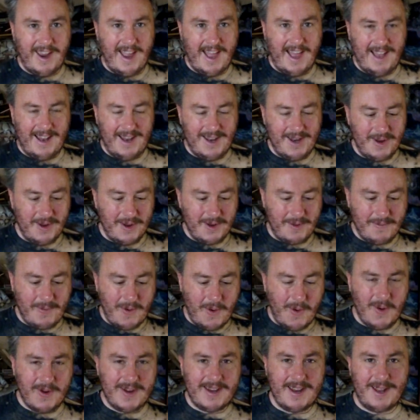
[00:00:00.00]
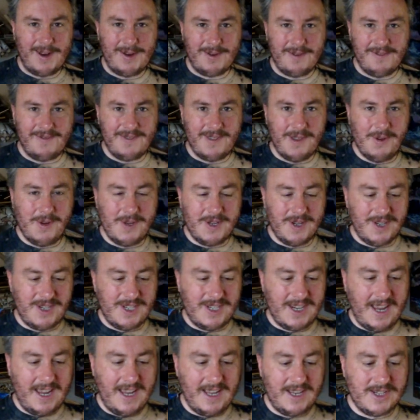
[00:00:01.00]
reality or the portent of future
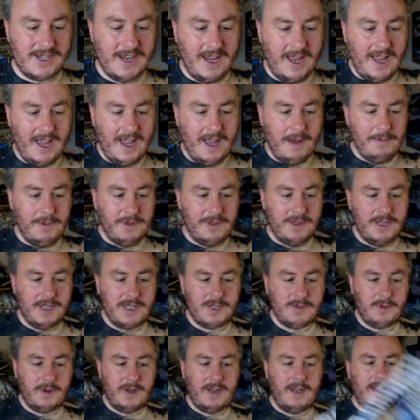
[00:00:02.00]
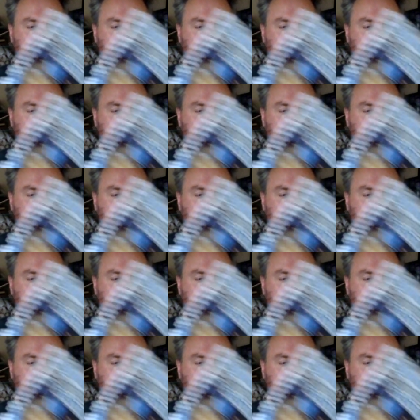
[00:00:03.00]
change. But this one